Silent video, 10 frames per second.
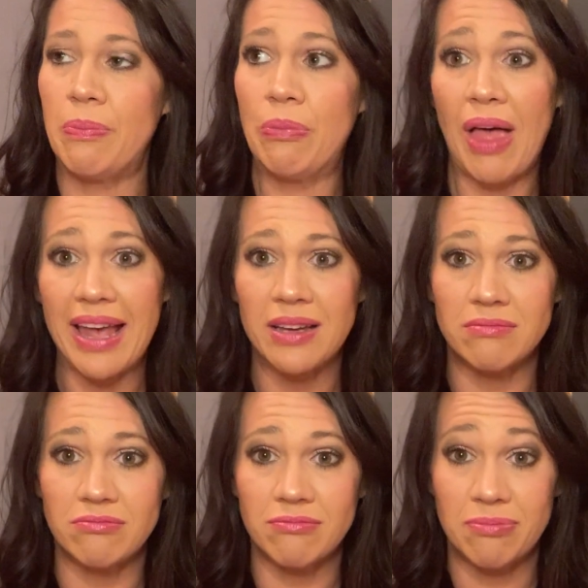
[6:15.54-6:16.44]
like
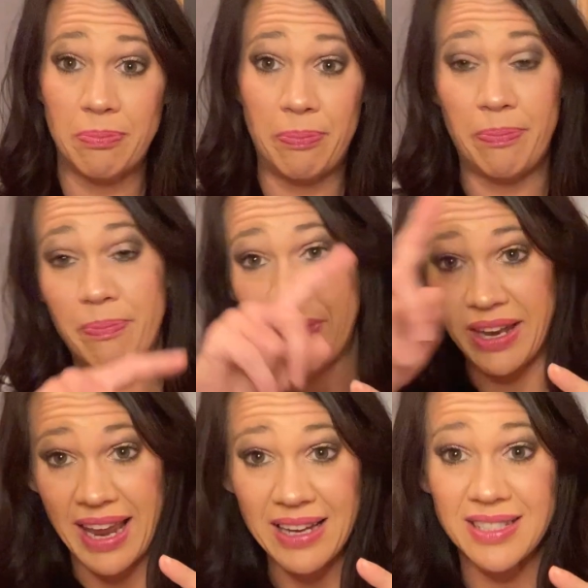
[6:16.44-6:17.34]
the
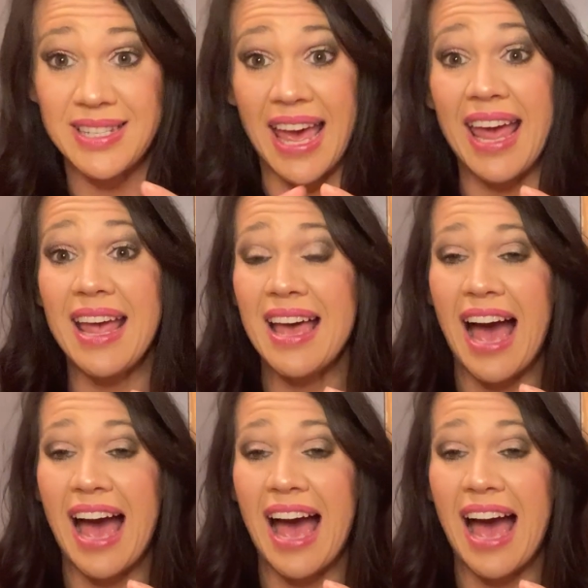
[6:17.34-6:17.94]
next day,